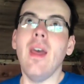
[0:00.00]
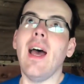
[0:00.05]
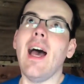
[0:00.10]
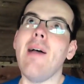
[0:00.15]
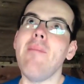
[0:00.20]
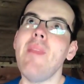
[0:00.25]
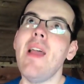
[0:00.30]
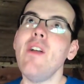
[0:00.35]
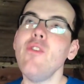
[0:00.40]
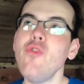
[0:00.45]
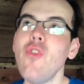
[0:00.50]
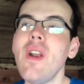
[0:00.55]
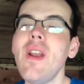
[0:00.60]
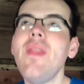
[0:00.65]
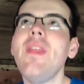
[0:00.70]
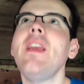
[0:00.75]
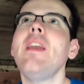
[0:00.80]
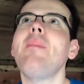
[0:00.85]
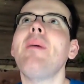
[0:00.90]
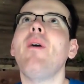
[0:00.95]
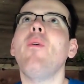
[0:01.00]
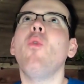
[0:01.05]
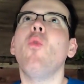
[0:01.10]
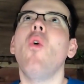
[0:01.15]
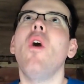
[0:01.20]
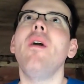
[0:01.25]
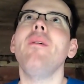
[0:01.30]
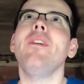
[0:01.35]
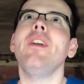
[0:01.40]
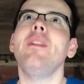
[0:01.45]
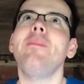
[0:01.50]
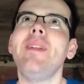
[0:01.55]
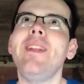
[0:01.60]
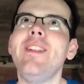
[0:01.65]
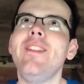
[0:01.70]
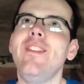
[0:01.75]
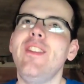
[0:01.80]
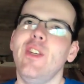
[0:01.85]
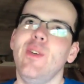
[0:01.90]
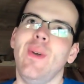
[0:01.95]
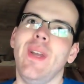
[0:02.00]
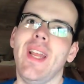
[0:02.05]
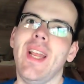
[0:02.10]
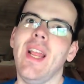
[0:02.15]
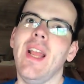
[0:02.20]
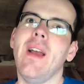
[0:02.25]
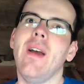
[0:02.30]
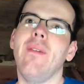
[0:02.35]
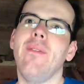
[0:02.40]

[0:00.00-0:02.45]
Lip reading: I'm now trying to think about what I'm going to be doing